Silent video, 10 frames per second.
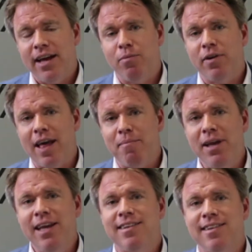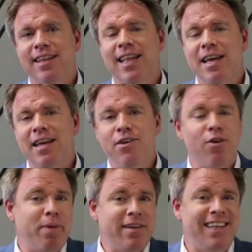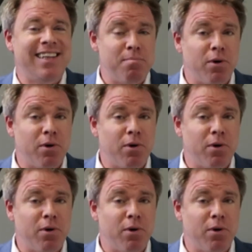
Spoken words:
And what that means is that you are basically at the